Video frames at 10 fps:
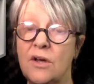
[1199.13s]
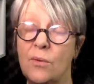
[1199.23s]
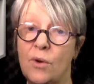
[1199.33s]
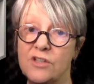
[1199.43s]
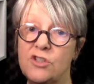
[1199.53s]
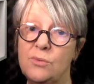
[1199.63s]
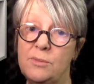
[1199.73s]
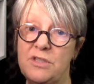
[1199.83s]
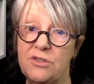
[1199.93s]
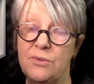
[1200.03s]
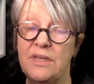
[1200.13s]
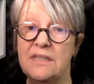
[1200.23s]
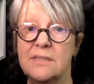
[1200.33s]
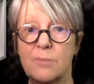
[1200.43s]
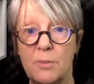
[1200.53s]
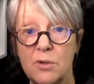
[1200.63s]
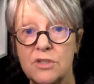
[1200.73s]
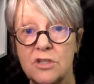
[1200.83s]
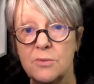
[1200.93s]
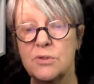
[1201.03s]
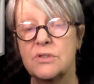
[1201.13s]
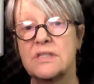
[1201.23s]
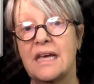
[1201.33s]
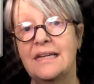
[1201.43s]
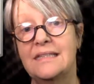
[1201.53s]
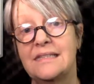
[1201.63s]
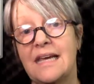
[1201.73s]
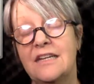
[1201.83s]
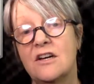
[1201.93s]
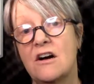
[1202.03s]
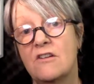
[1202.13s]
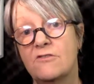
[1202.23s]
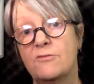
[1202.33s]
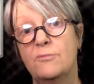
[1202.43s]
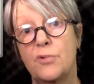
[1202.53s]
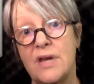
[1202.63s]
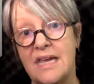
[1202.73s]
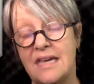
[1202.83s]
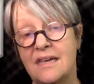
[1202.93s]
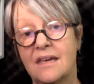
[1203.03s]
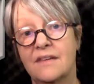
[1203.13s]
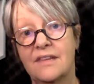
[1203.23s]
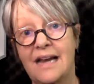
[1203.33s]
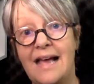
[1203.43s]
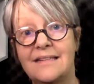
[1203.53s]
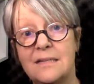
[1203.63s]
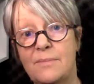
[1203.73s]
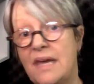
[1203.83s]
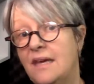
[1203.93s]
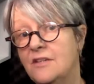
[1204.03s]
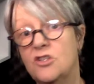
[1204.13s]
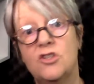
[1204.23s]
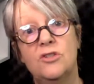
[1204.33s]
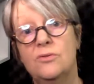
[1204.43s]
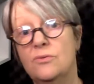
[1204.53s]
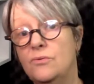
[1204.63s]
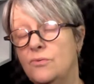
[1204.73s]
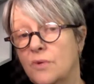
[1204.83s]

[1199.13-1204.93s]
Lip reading: What you will be doing is promoting your books, and instead of bringing the landing page to